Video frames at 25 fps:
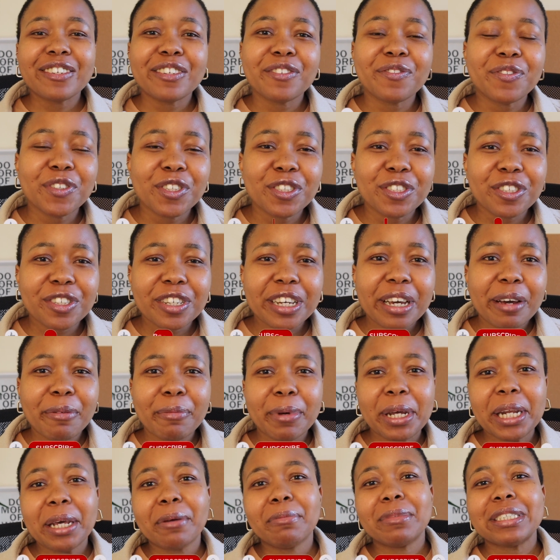If you're new here,
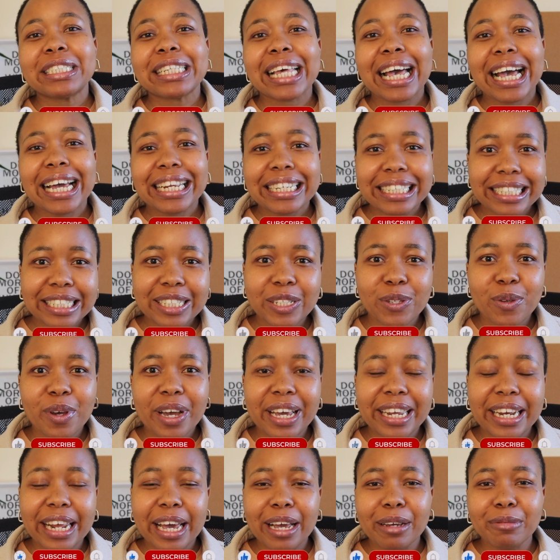my name is
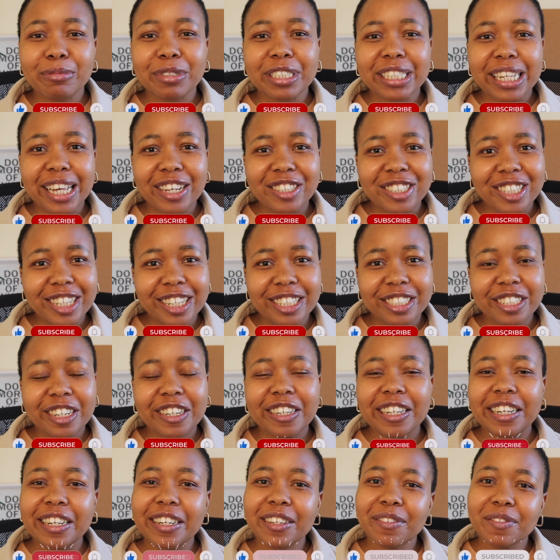Andiswa and I'm just out here
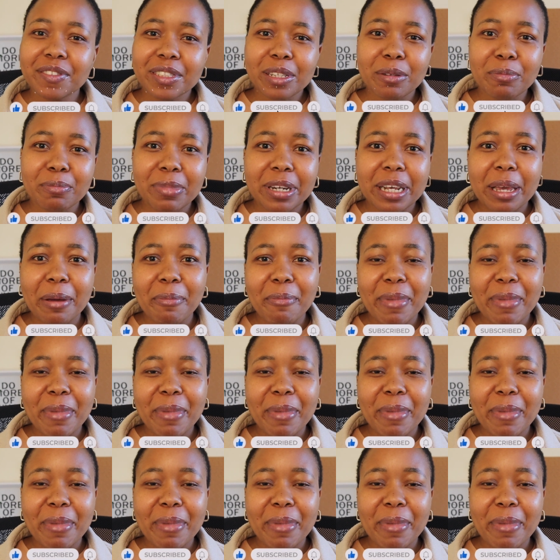trying to live simply,